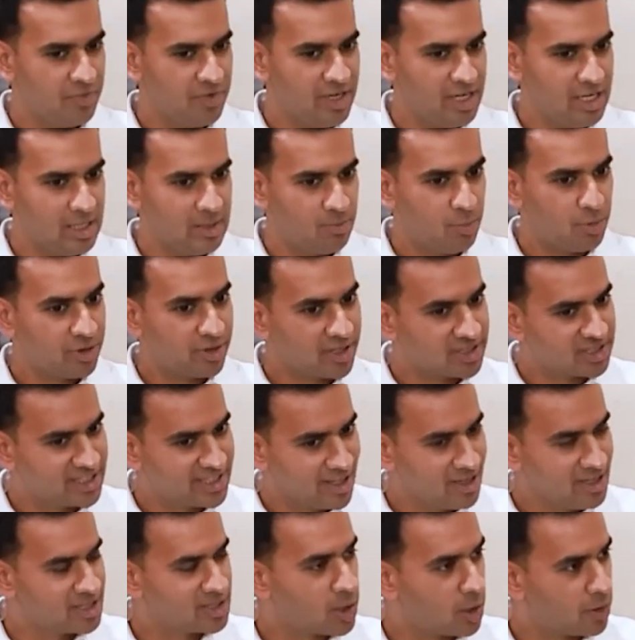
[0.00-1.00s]
we put a
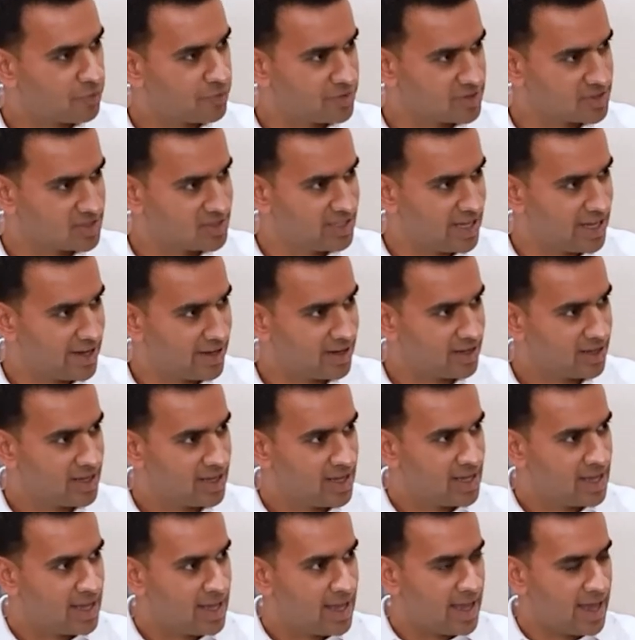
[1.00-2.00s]
sales office there.
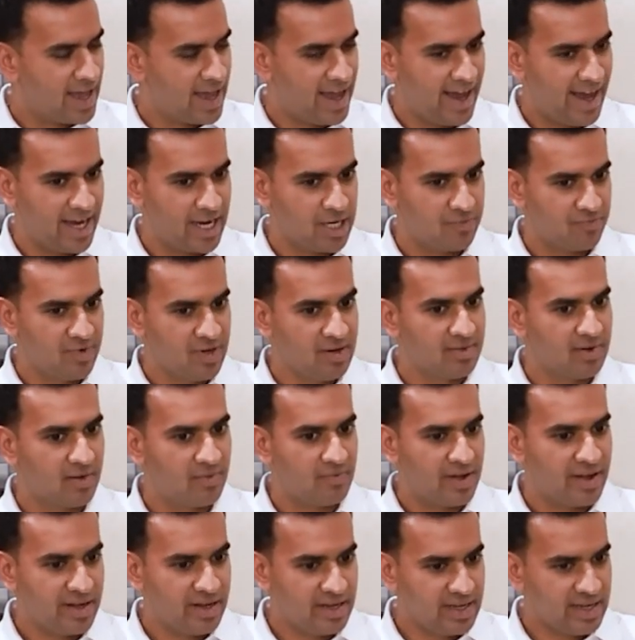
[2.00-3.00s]
And we were
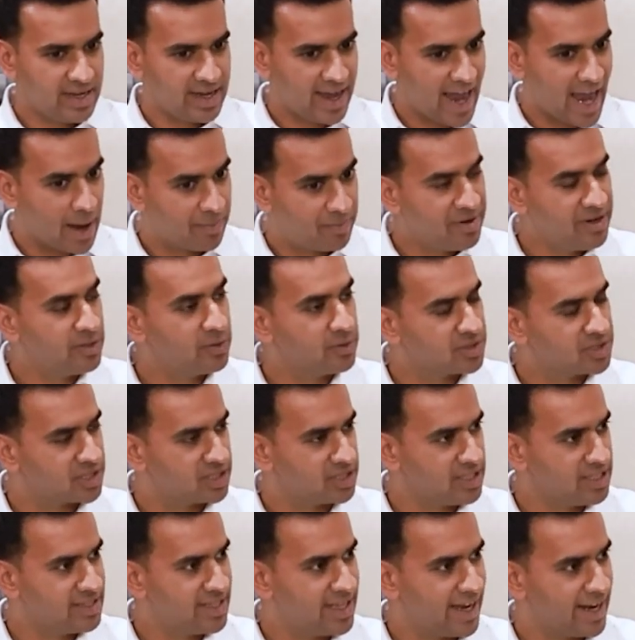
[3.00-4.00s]
very happy to
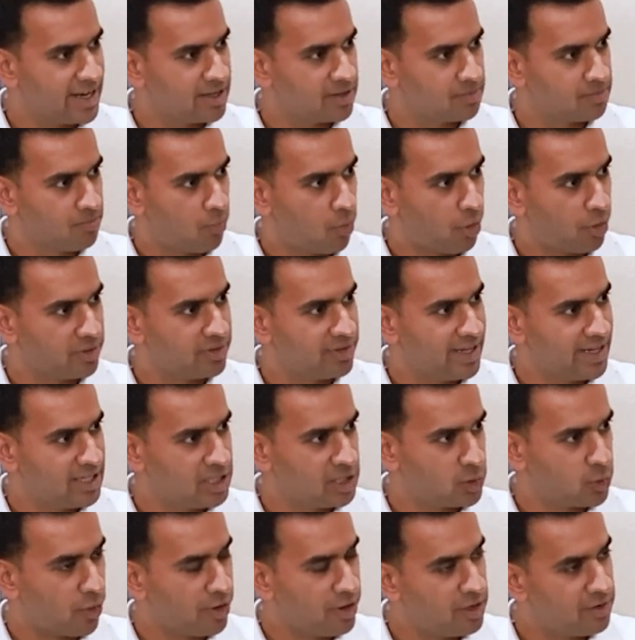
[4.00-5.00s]
see that more
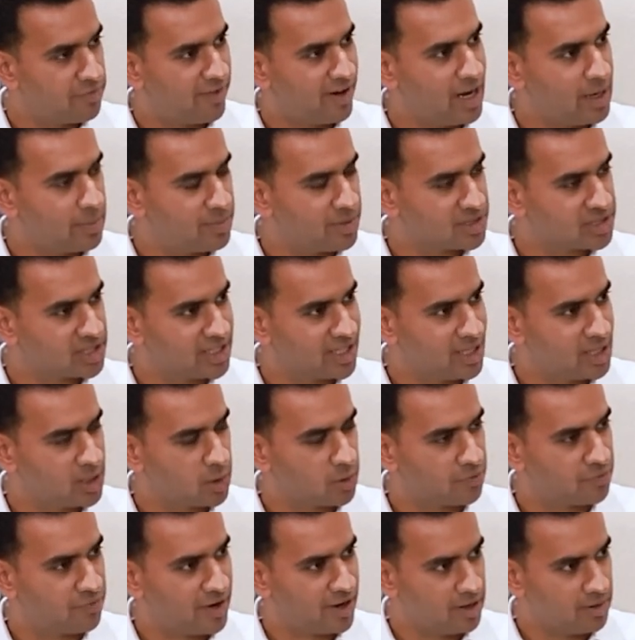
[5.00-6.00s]
than
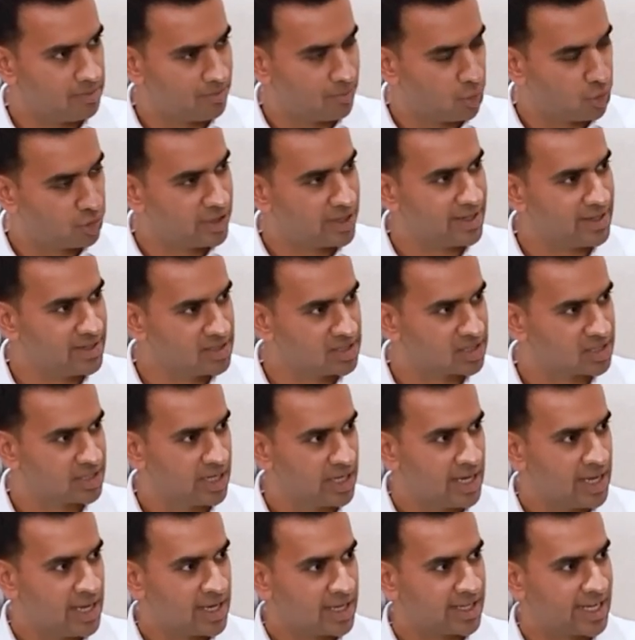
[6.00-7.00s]
25% of our bookings
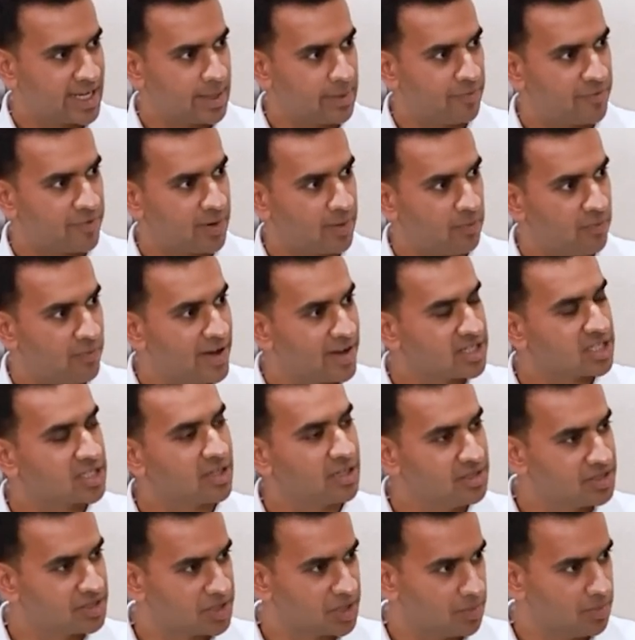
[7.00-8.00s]
came from
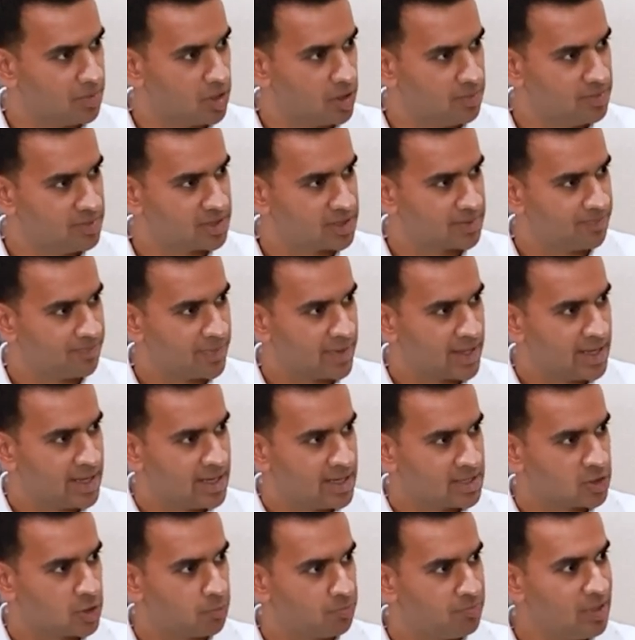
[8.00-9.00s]
western suburbs.
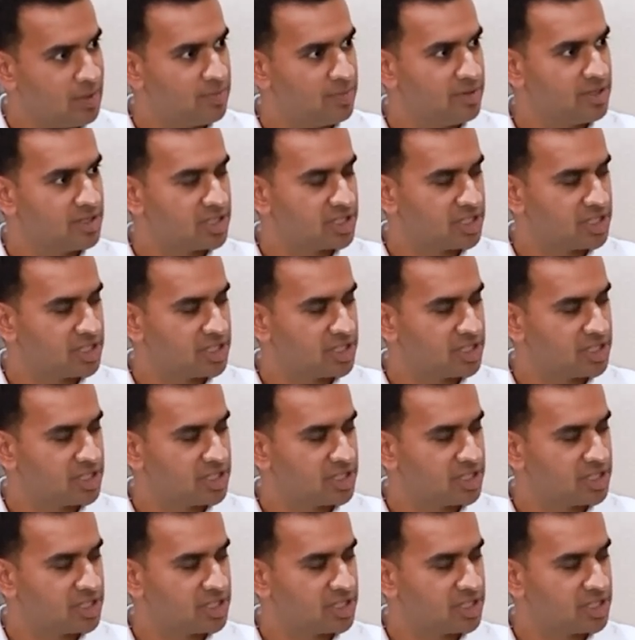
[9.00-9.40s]
So people